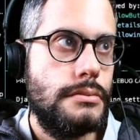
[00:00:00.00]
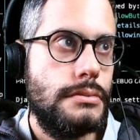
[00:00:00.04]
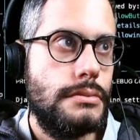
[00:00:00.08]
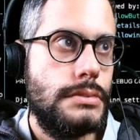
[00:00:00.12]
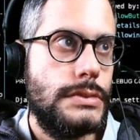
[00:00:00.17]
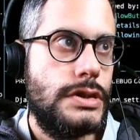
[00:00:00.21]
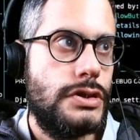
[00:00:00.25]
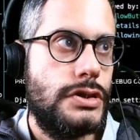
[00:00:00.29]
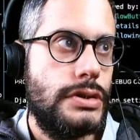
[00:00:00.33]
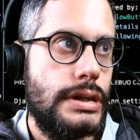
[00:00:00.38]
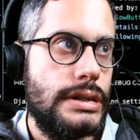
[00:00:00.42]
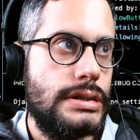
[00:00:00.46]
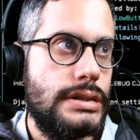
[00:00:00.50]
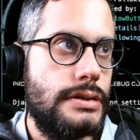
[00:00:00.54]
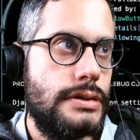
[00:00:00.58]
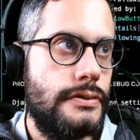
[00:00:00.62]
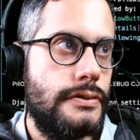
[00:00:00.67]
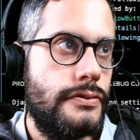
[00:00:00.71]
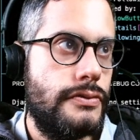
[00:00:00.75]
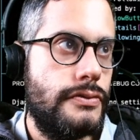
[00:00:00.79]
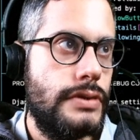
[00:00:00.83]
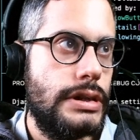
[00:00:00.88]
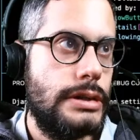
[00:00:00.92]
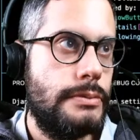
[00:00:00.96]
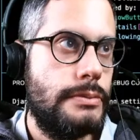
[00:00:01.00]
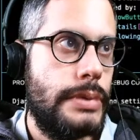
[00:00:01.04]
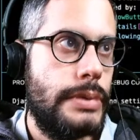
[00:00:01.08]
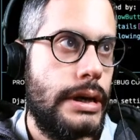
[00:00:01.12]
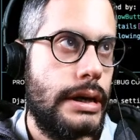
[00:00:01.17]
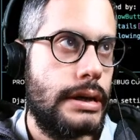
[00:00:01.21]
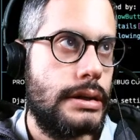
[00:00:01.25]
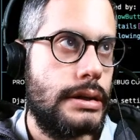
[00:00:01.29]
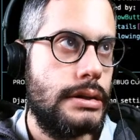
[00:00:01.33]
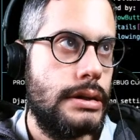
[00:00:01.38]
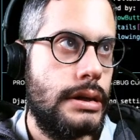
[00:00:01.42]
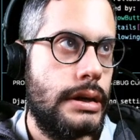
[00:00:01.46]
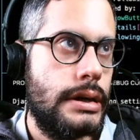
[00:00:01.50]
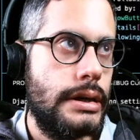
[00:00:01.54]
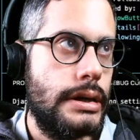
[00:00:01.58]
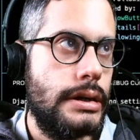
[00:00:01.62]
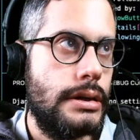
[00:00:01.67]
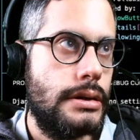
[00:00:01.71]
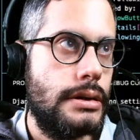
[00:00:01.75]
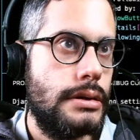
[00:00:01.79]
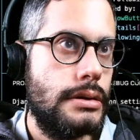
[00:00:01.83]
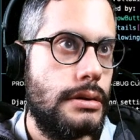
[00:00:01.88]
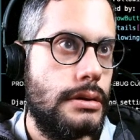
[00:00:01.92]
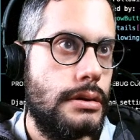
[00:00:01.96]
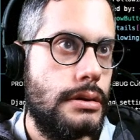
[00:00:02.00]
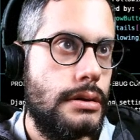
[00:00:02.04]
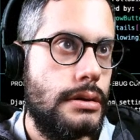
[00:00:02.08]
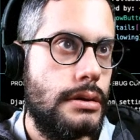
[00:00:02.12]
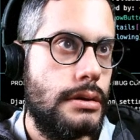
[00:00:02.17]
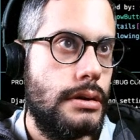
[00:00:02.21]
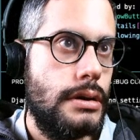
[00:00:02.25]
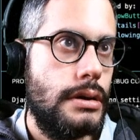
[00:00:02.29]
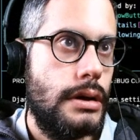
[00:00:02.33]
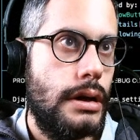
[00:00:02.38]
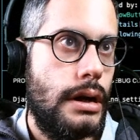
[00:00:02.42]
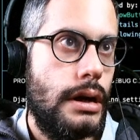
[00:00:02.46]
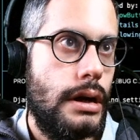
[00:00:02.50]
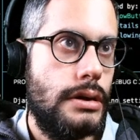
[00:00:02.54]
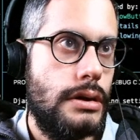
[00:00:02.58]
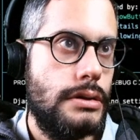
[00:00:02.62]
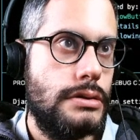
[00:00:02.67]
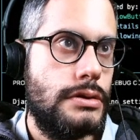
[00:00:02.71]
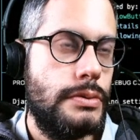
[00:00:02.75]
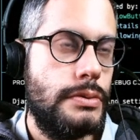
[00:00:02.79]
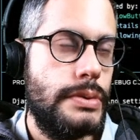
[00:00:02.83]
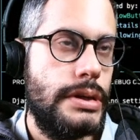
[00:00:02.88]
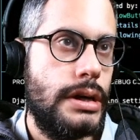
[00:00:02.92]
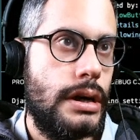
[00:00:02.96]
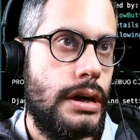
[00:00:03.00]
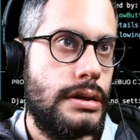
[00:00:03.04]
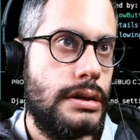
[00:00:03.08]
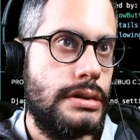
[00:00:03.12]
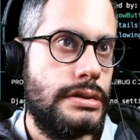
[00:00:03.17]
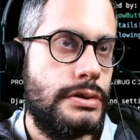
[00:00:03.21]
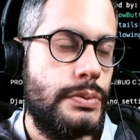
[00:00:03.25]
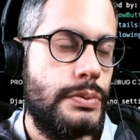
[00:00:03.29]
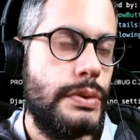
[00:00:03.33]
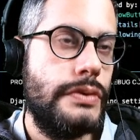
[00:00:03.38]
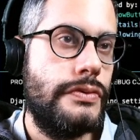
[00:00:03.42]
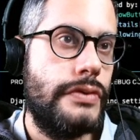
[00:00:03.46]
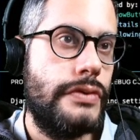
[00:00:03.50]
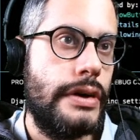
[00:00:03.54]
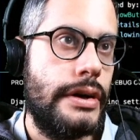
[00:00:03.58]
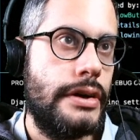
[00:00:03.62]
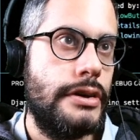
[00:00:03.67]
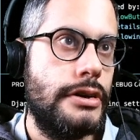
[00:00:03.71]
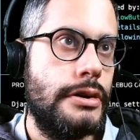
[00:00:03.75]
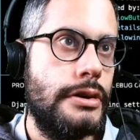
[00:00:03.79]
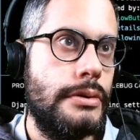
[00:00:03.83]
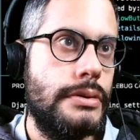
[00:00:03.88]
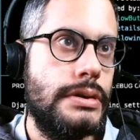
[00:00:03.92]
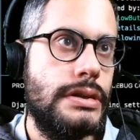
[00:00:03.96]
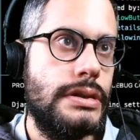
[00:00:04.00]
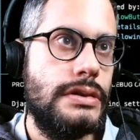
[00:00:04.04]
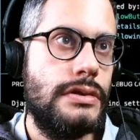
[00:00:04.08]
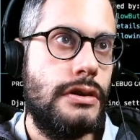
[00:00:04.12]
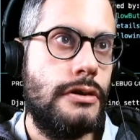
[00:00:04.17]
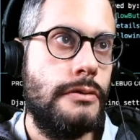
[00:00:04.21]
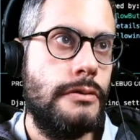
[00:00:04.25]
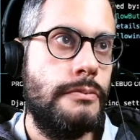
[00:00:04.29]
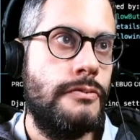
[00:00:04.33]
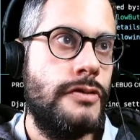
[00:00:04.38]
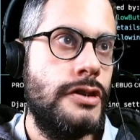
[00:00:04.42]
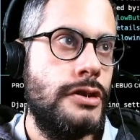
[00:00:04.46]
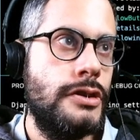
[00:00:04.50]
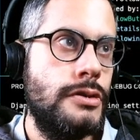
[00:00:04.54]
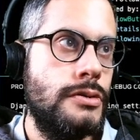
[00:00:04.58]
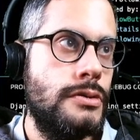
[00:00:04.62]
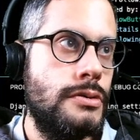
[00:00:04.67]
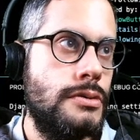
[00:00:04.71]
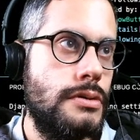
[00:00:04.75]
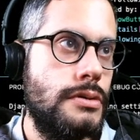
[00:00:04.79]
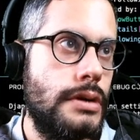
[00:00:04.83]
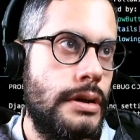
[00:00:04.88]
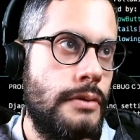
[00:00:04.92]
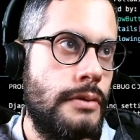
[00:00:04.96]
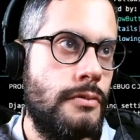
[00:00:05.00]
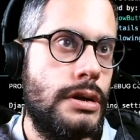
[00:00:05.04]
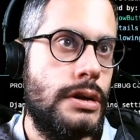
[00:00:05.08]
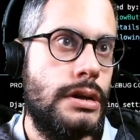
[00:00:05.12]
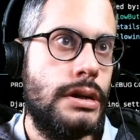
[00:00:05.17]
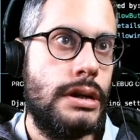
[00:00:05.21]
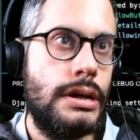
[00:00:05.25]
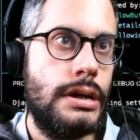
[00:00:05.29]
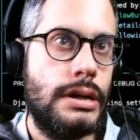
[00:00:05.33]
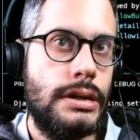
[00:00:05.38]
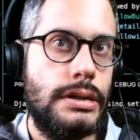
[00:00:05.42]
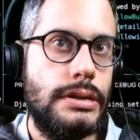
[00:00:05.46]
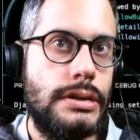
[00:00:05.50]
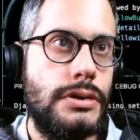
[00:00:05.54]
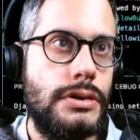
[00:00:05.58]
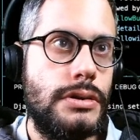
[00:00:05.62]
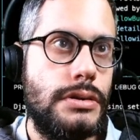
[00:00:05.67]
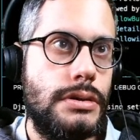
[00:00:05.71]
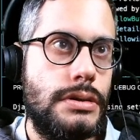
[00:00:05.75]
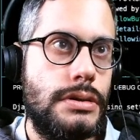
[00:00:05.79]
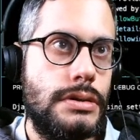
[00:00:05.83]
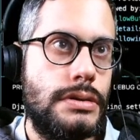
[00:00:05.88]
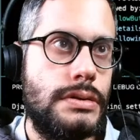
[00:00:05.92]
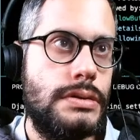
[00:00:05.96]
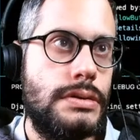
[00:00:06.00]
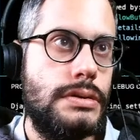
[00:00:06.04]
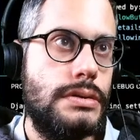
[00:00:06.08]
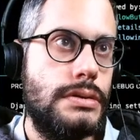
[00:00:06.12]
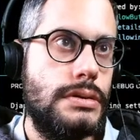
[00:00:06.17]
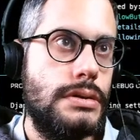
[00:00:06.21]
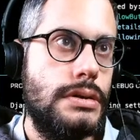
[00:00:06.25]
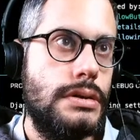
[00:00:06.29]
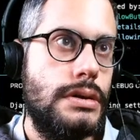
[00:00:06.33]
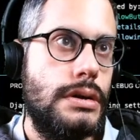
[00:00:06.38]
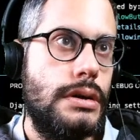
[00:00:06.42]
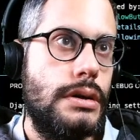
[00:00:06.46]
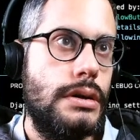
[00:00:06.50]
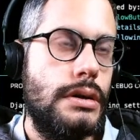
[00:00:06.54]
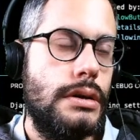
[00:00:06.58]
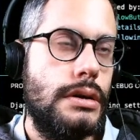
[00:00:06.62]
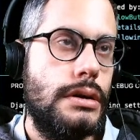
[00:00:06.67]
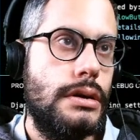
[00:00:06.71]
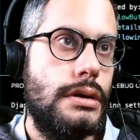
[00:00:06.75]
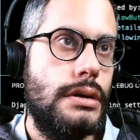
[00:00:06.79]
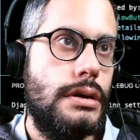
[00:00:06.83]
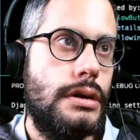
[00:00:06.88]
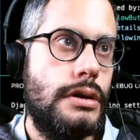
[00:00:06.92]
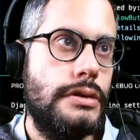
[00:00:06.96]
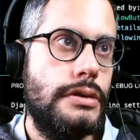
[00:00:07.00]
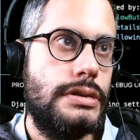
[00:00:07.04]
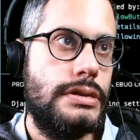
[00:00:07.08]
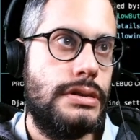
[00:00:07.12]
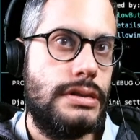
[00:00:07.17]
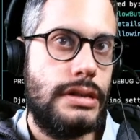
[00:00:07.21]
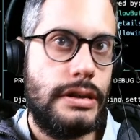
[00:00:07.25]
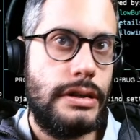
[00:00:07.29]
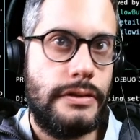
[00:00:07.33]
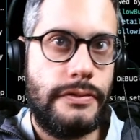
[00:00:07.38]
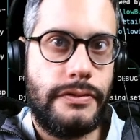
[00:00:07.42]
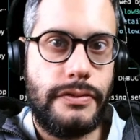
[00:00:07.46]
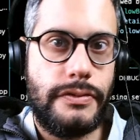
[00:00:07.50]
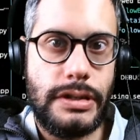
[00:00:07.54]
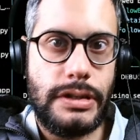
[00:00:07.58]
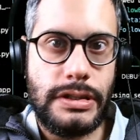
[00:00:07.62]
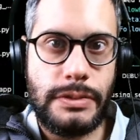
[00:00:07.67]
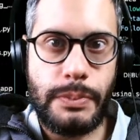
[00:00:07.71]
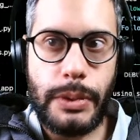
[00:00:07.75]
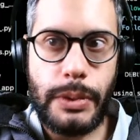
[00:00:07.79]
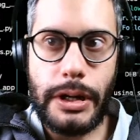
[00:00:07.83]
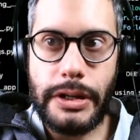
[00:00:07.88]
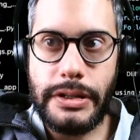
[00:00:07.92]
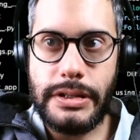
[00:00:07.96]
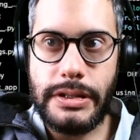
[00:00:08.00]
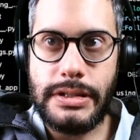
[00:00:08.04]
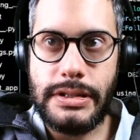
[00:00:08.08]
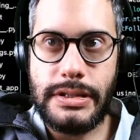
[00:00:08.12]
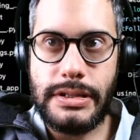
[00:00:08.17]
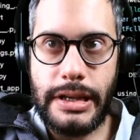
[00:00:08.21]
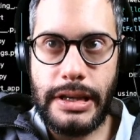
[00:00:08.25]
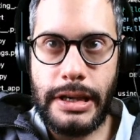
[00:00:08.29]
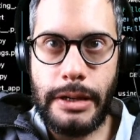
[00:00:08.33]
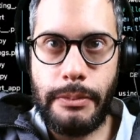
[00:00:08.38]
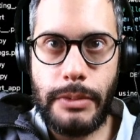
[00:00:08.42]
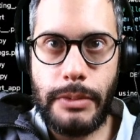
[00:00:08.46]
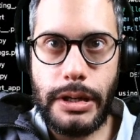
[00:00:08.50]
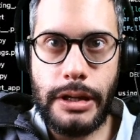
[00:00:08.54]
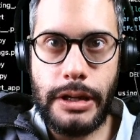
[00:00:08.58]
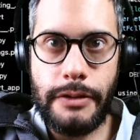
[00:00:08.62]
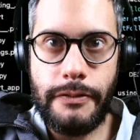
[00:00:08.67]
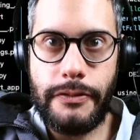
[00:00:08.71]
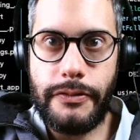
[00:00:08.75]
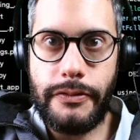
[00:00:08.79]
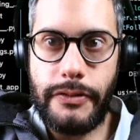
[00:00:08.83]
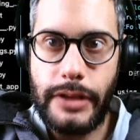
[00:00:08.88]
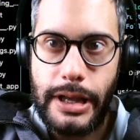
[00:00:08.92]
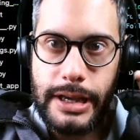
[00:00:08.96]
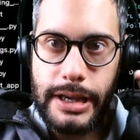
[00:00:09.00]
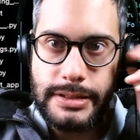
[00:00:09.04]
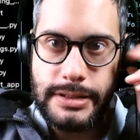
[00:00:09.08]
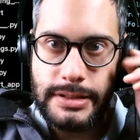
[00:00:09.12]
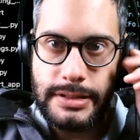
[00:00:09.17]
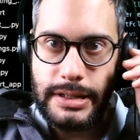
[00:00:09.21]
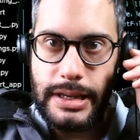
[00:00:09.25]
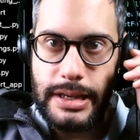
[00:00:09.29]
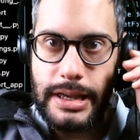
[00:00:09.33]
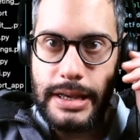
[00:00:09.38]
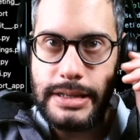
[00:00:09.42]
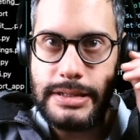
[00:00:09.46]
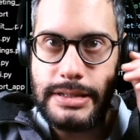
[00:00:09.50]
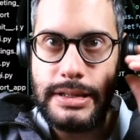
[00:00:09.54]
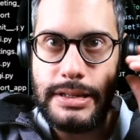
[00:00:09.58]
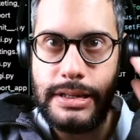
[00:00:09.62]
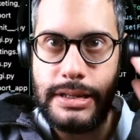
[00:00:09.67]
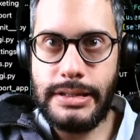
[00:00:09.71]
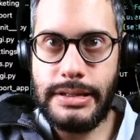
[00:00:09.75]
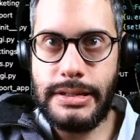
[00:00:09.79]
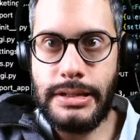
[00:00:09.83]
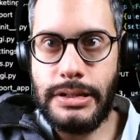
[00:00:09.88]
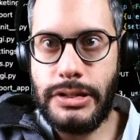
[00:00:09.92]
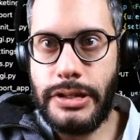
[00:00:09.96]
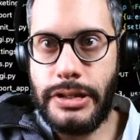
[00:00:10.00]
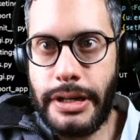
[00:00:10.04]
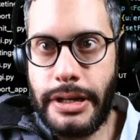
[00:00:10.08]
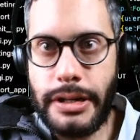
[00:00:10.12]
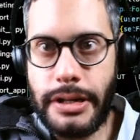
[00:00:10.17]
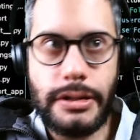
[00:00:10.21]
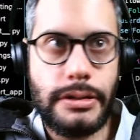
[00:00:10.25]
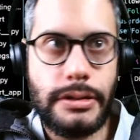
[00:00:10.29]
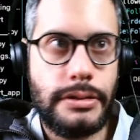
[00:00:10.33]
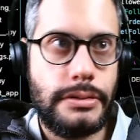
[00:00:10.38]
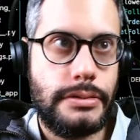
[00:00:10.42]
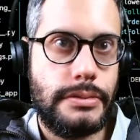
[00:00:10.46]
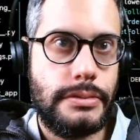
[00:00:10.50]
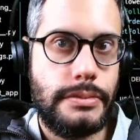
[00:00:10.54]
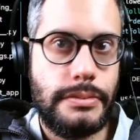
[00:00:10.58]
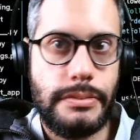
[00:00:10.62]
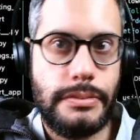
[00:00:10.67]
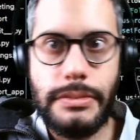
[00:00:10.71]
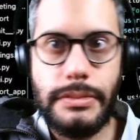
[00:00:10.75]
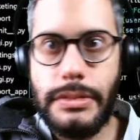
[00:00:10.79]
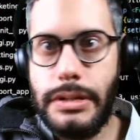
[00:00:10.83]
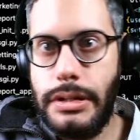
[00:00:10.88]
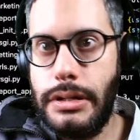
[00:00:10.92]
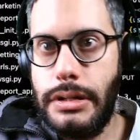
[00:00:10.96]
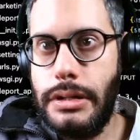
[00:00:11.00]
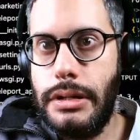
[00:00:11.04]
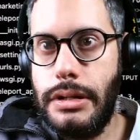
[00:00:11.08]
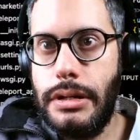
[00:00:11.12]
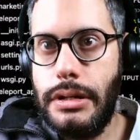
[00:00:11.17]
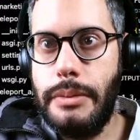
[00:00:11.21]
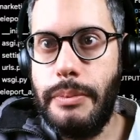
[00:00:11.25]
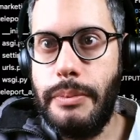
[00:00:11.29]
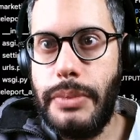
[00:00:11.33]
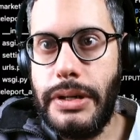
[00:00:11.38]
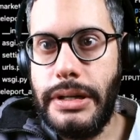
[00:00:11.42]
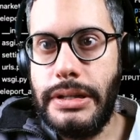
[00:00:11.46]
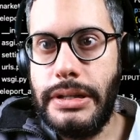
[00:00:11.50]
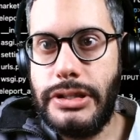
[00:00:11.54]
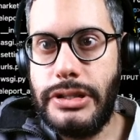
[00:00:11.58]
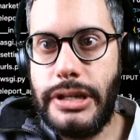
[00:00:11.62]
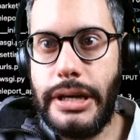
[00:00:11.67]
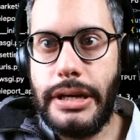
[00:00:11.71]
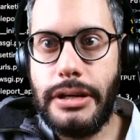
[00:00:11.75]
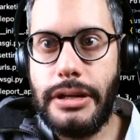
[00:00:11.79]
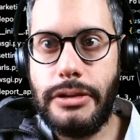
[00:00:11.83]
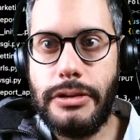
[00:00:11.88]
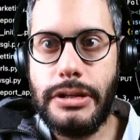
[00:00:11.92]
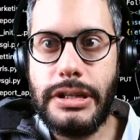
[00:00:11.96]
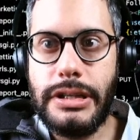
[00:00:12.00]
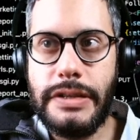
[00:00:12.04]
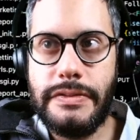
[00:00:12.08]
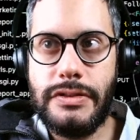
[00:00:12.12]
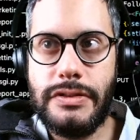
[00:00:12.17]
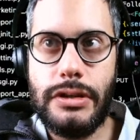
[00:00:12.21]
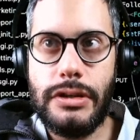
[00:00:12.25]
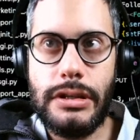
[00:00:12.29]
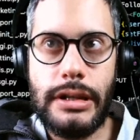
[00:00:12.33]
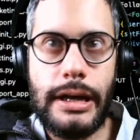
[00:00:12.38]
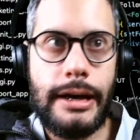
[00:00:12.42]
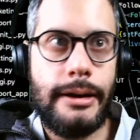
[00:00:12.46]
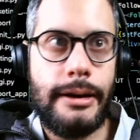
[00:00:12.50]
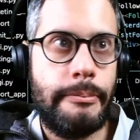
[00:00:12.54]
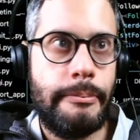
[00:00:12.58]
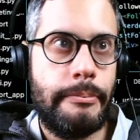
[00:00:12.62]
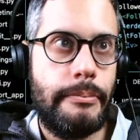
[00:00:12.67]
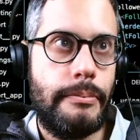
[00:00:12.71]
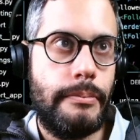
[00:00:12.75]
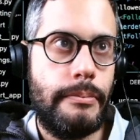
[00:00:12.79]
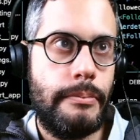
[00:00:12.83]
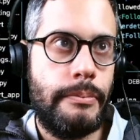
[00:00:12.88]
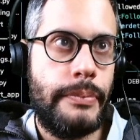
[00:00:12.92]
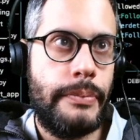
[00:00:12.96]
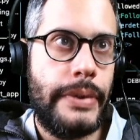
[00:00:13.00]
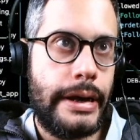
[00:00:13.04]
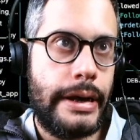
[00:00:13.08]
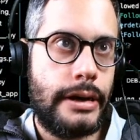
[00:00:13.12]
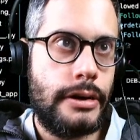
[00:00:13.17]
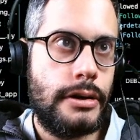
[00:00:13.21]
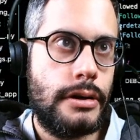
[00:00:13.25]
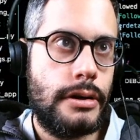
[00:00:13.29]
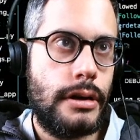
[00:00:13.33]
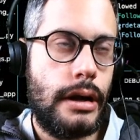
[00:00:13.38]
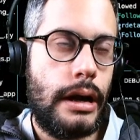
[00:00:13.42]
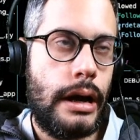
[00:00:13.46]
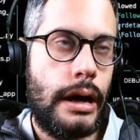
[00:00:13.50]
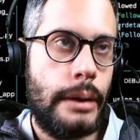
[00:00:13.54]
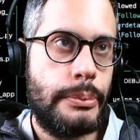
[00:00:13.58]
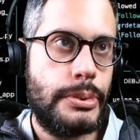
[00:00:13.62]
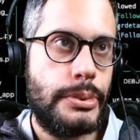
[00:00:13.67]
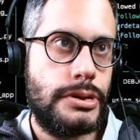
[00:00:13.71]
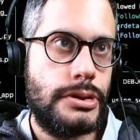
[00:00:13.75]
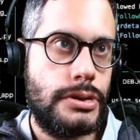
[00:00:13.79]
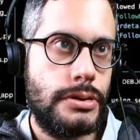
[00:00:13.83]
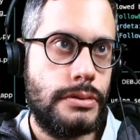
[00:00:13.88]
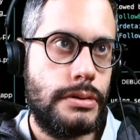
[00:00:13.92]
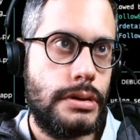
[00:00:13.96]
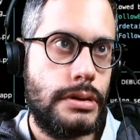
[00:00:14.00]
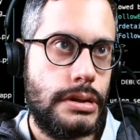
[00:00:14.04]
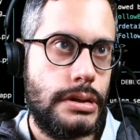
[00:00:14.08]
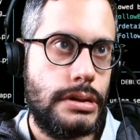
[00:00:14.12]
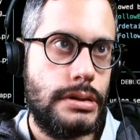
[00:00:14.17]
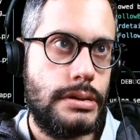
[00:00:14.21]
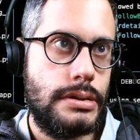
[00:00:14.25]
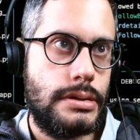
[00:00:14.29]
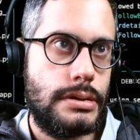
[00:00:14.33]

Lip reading: that's the feedback like. Well, to be honest, to be fair, this whole view and whatnot, all the stuff is probably the same in Flask as it is in Django. But in Django, it gives you a lot better opportunities,